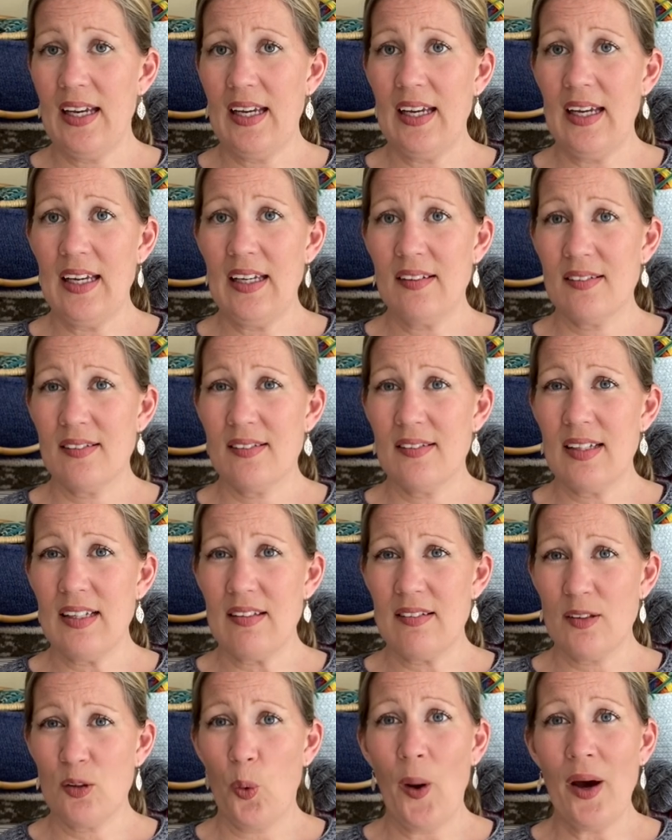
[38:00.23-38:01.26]
is
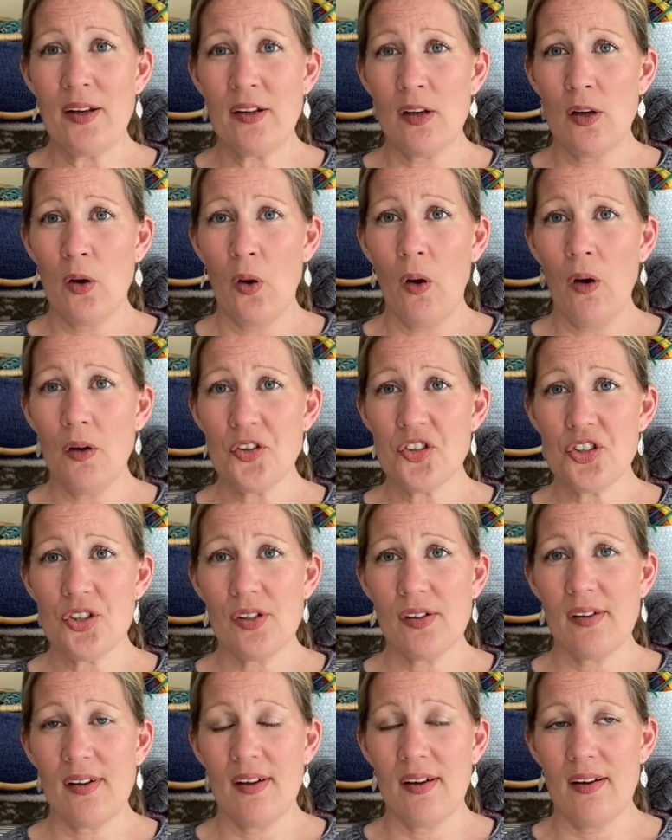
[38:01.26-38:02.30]
quite a lot,
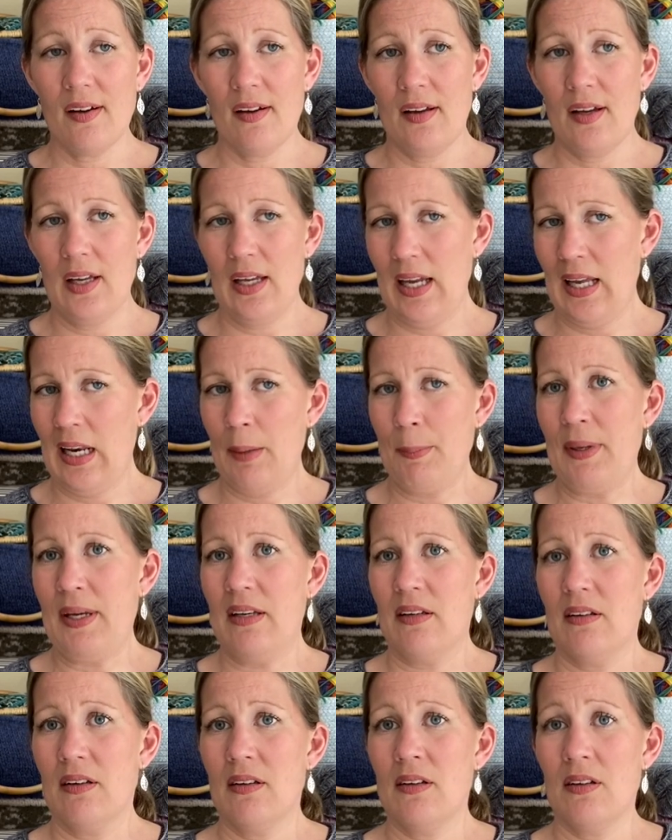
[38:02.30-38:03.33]
and I
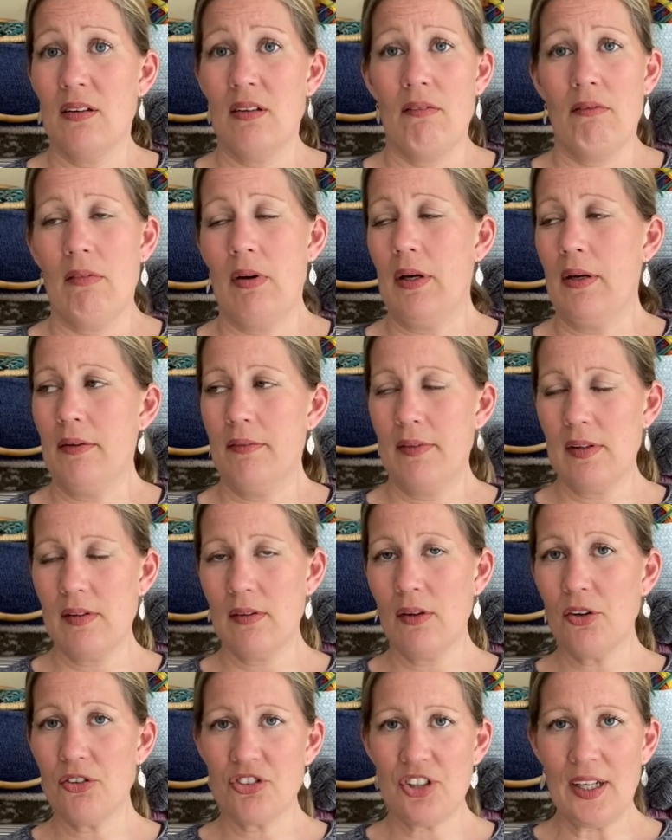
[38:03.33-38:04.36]
mean, there's
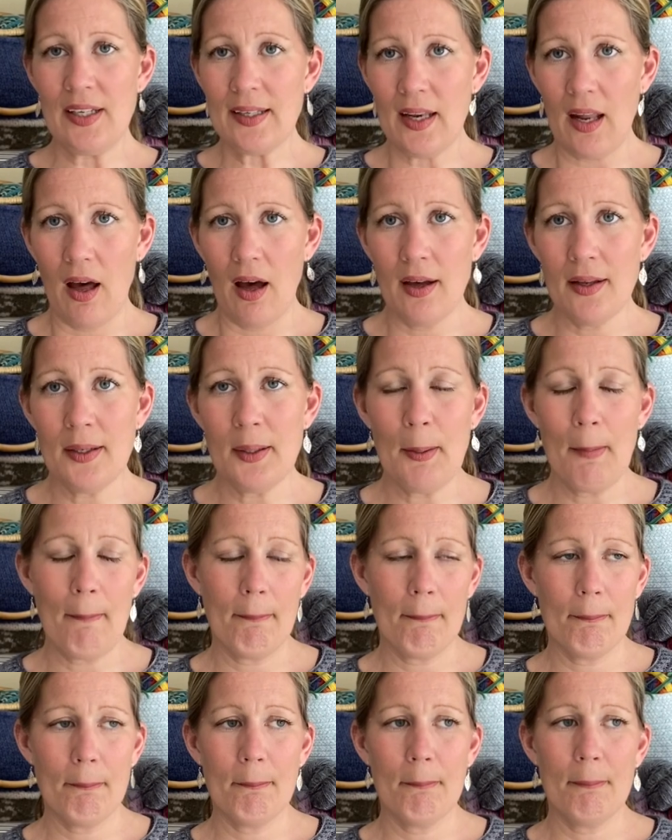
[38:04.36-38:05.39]
no deadline,
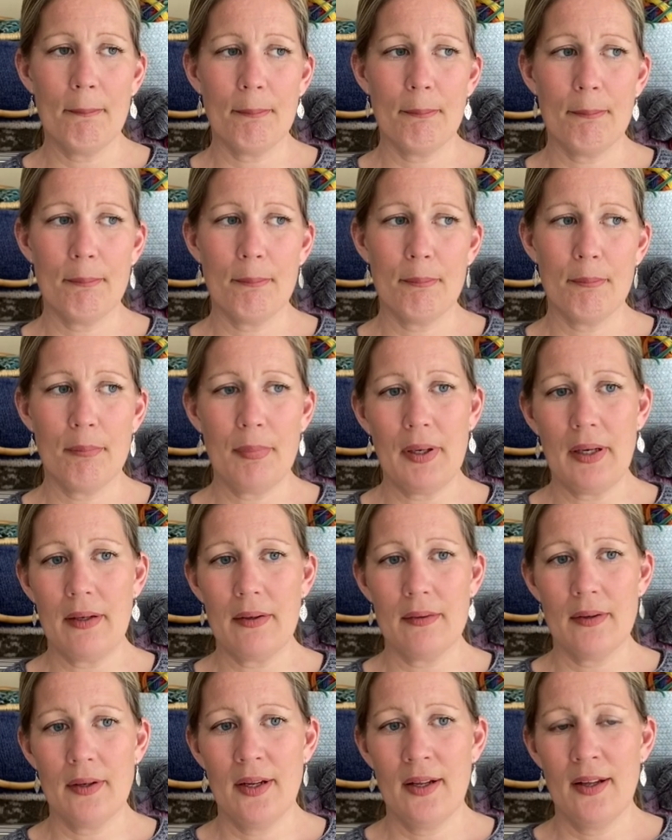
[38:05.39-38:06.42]
but
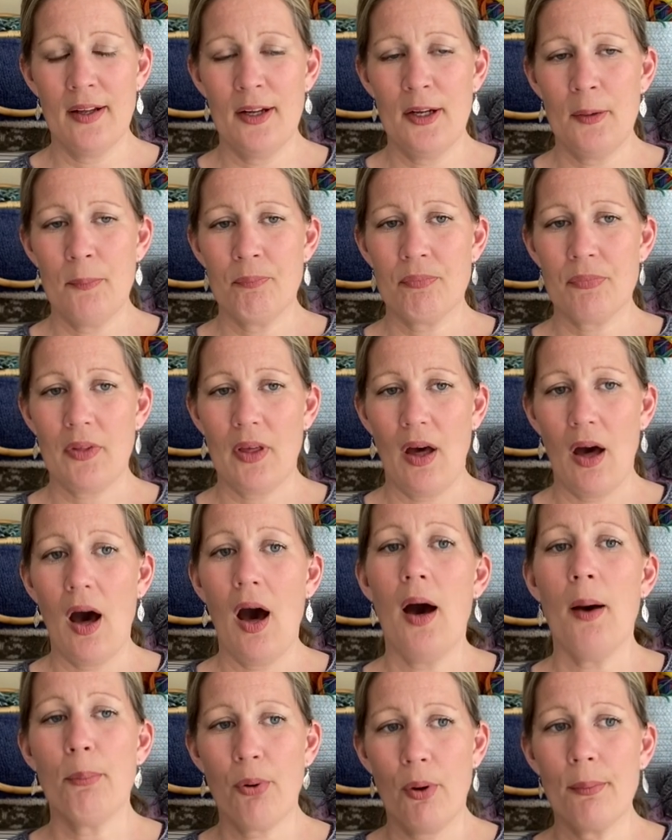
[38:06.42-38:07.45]

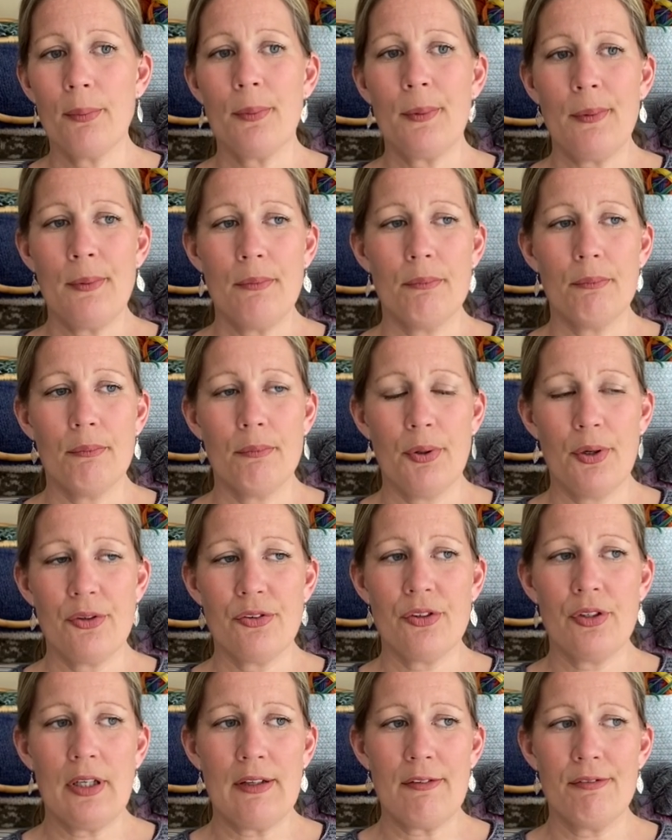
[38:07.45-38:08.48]
I probably
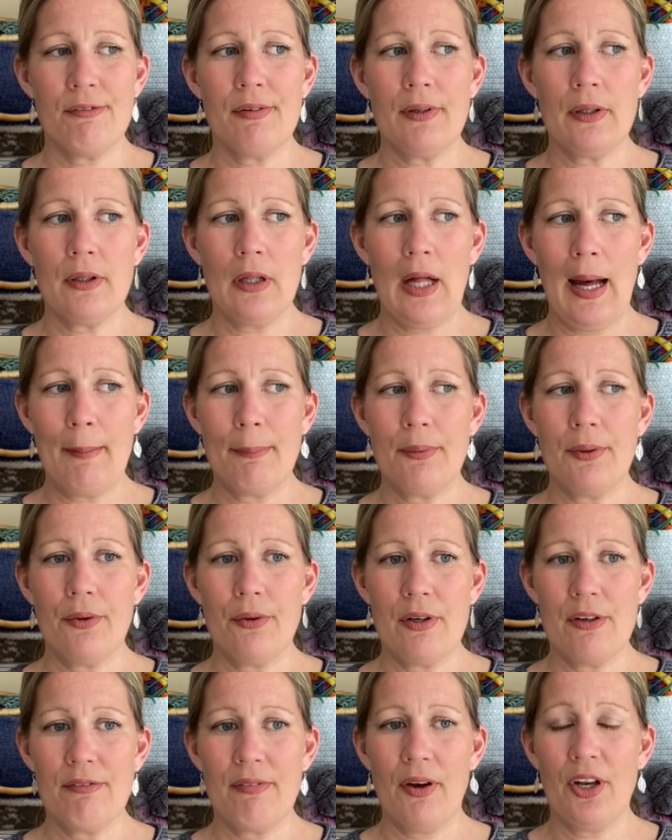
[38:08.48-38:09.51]
personally feel happier
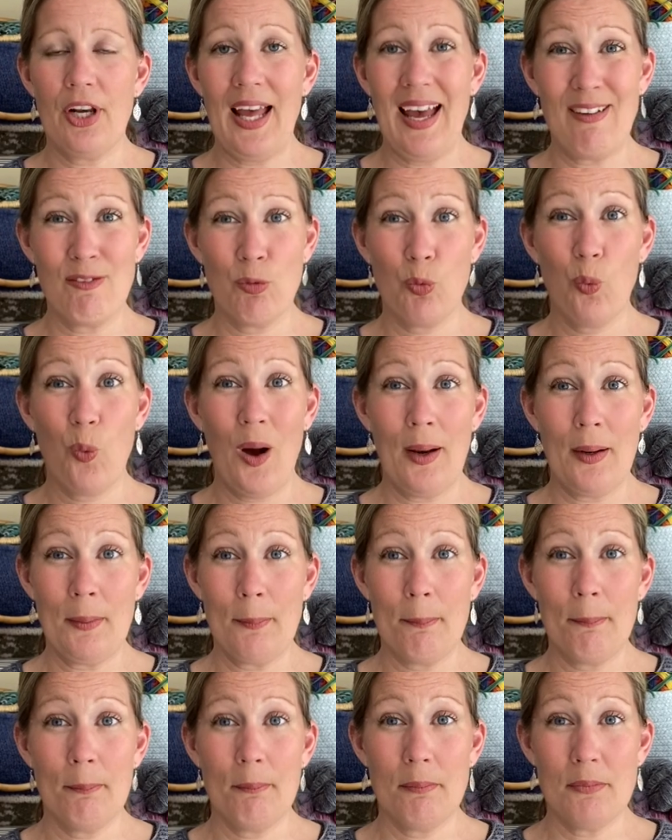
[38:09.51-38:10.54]
if I only have
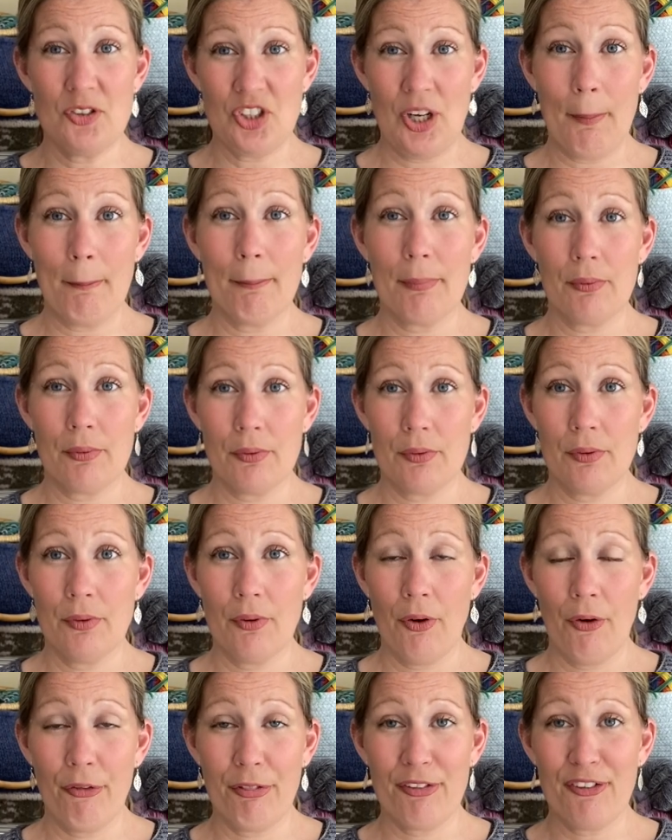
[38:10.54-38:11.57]
one jumper
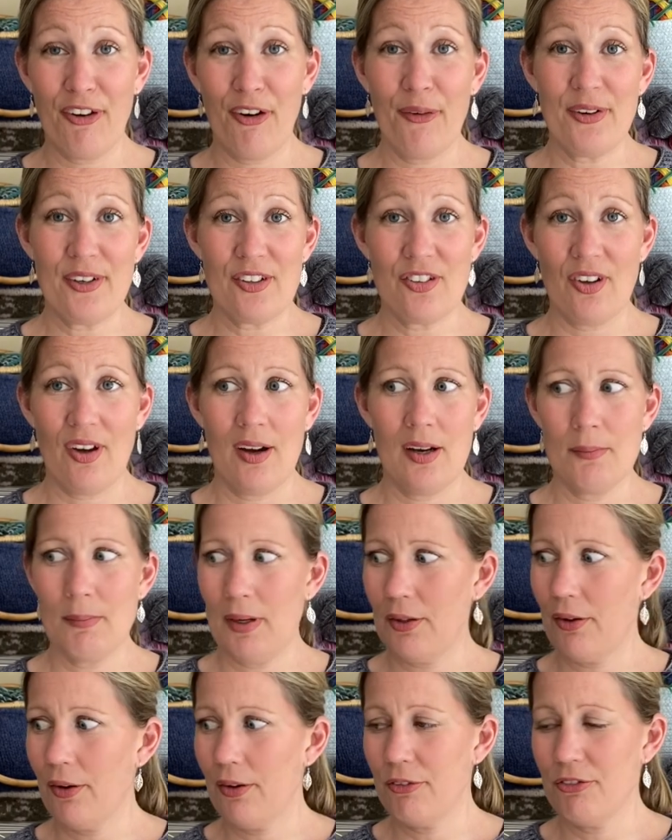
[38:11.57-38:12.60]
on the go at a time. I
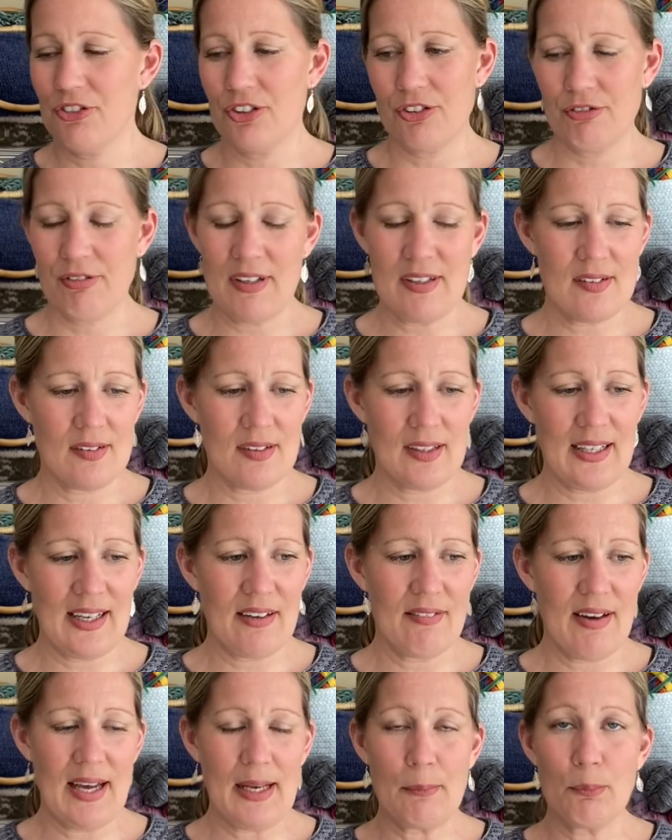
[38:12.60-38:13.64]
know just recently
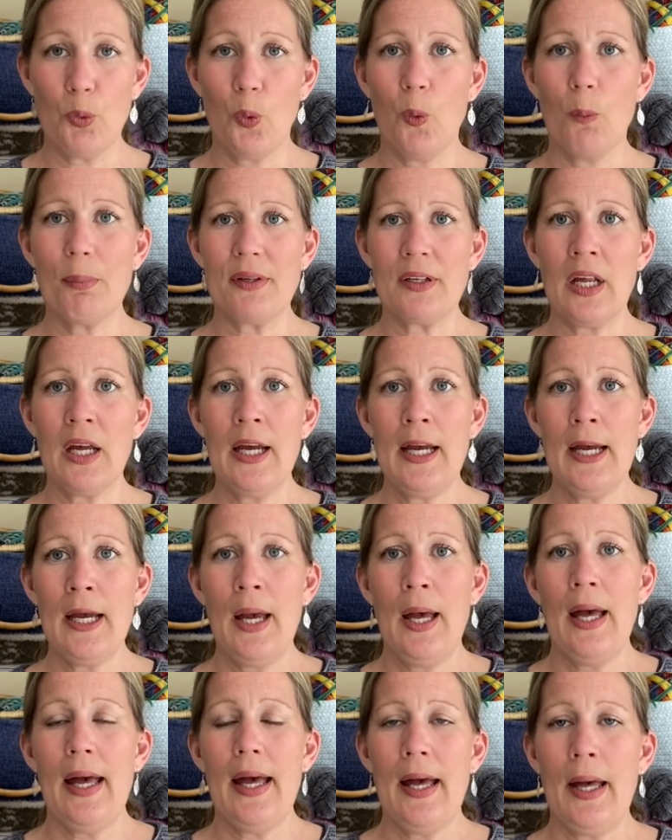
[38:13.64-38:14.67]
I've had more, but
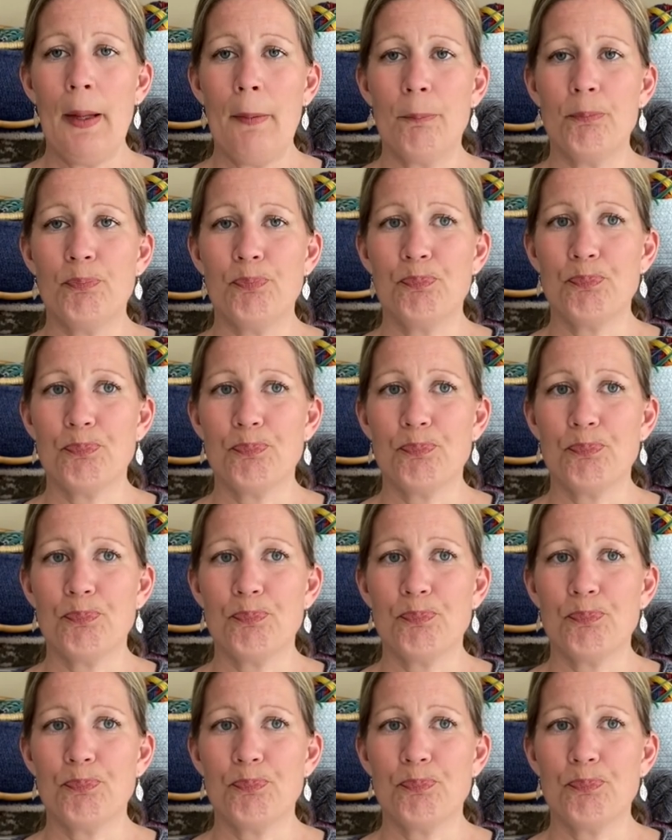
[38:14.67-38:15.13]
to